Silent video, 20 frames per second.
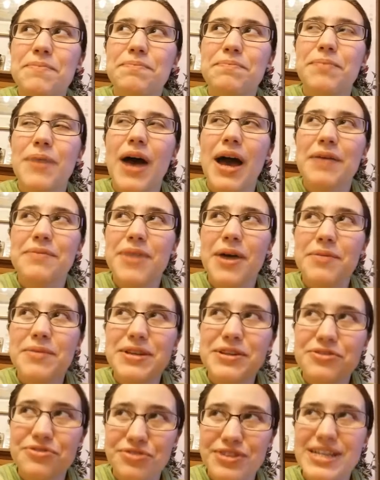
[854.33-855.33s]
but I'm, I'm
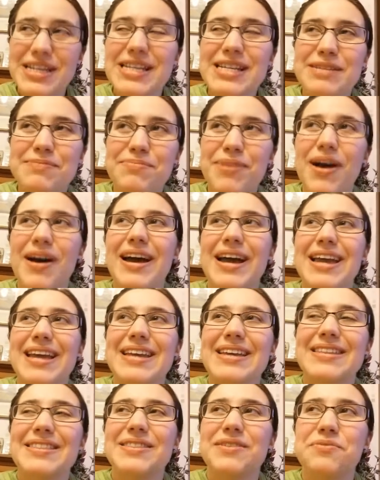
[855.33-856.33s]
intrigued
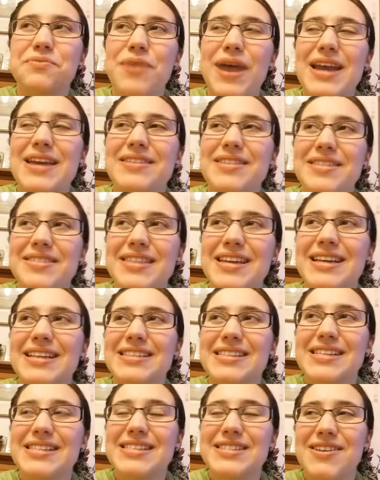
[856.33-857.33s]
by the way that things
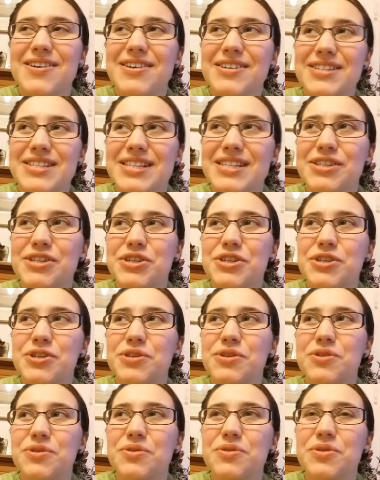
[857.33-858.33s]
are starting
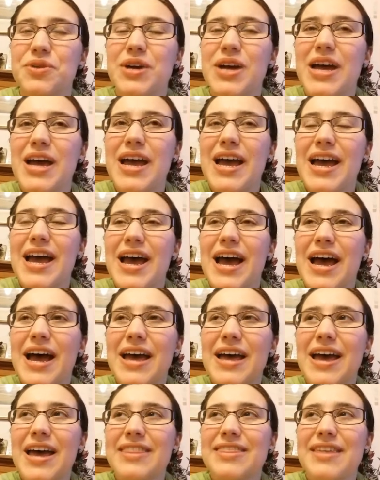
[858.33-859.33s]
to
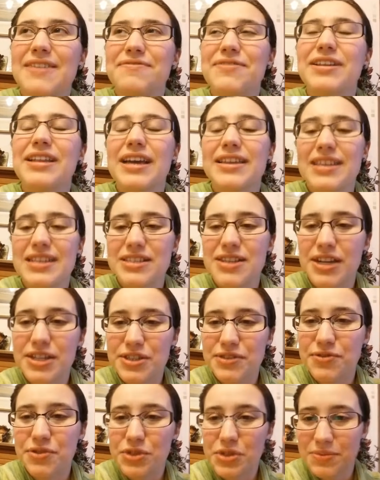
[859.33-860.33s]
they feel like they're starting to
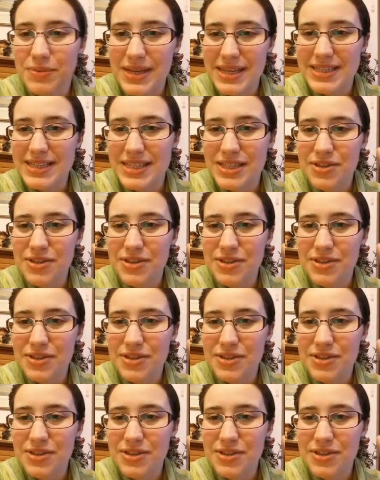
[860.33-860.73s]
fall to pieces.